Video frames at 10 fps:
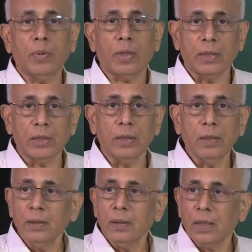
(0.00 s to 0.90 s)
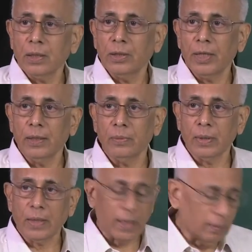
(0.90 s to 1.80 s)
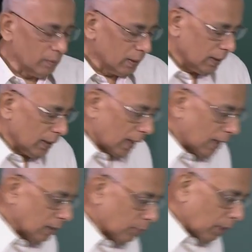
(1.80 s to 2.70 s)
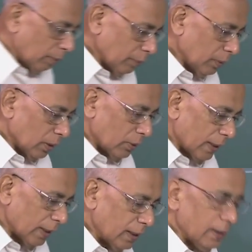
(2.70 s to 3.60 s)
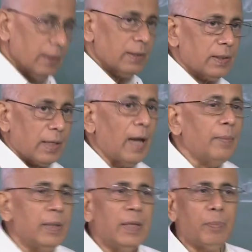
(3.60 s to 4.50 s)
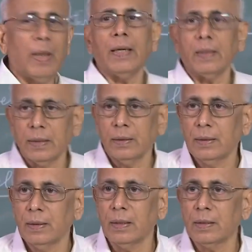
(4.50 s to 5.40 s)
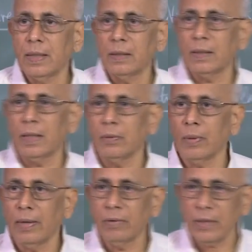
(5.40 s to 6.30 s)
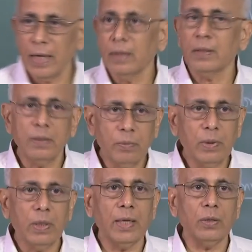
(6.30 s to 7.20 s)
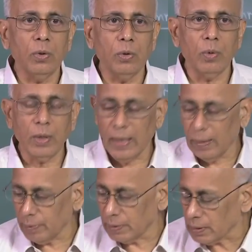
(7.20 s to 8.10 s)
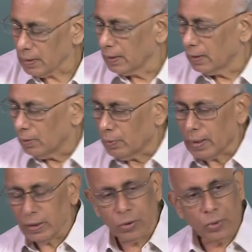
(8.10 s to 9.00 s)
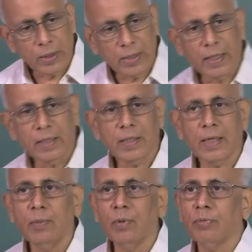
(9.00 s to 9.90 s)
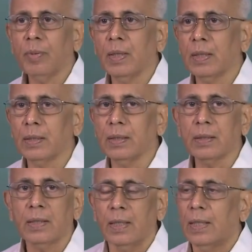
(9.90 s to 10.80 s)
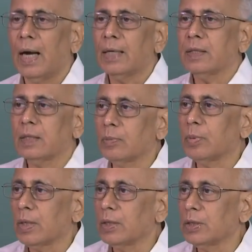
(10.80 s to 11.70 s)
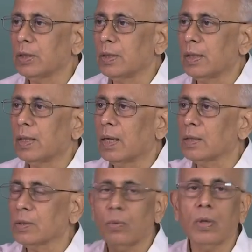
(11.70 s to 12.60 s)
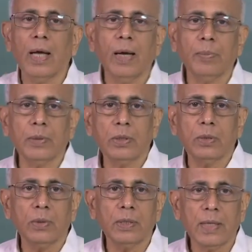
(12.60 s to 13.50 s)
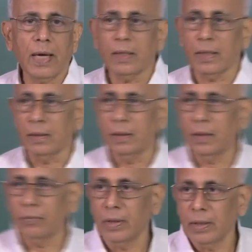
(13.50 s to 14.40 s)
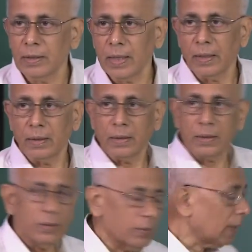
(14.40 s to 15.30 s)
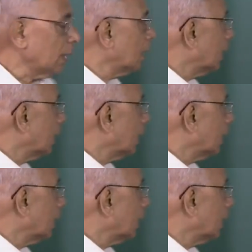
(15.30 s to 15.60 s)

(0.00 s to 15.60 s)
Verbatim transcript: potential does not change with time and the problem we are looking at is time independent in the sense that we have a we would like to know what happens when I shoot a steady stream of particles at such a potential and ask what happens to the scattering in various angles. Okay.